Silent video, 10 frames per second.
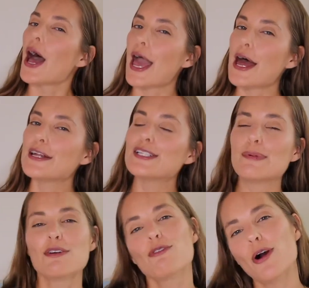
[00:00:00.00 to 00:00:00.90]
And
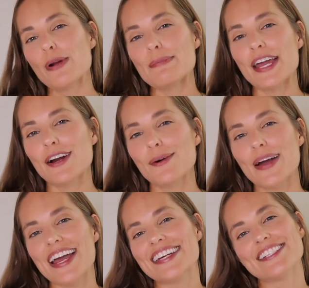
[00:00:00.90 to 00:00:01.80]
before we make our
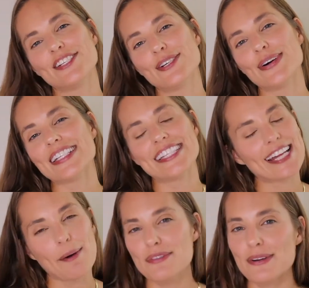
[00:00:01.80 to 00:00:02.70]
way into
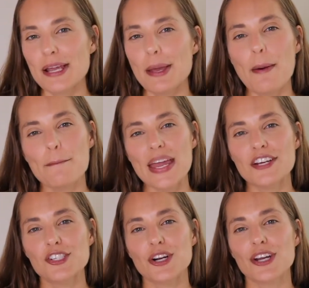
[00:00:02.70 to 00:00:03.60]
step 3,
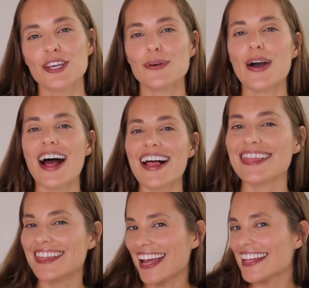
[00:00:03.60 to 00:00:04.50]
make sure you
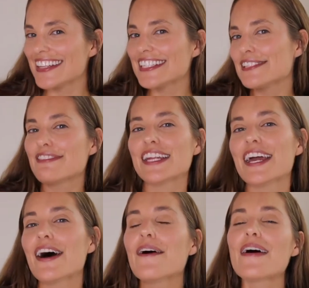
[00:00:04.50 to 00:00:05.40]
like this
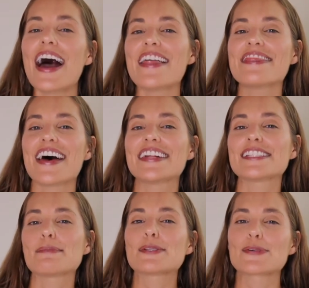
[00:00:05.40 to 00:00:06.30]
video and then
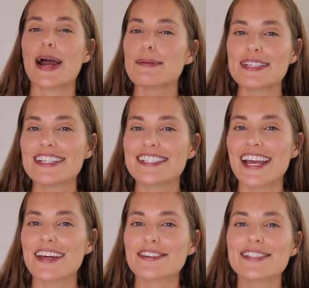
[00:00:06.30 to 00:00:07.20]
subscribe to the
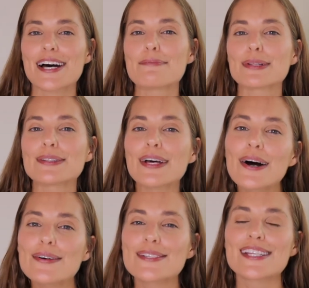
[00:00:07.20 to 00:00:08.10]
channel down
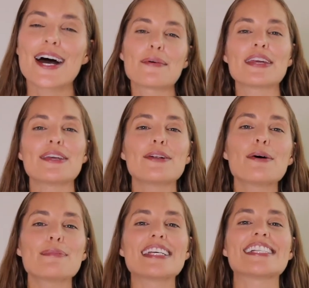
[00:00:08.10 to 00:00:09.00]
below so that way you
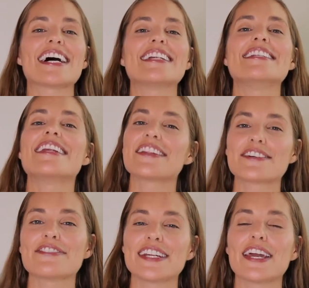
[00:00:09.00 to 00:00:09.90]
don't miss
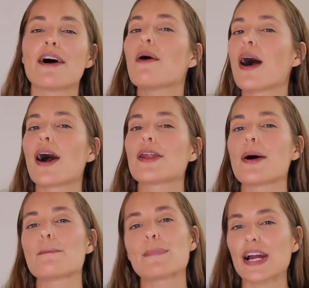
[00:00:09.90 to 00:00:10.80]
another video
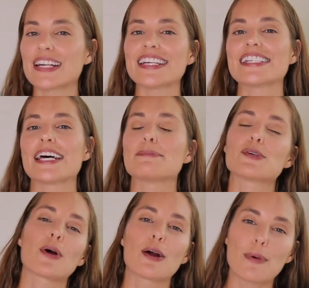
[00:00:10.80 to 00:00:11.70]
on marketing tips
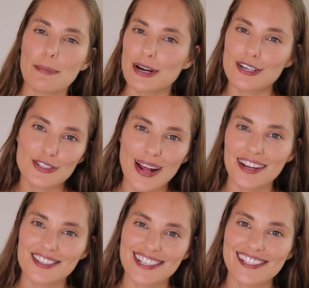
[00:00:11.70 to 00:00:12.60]
or webinar
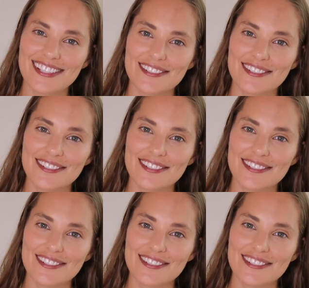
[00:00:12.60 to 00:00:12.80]
strategies.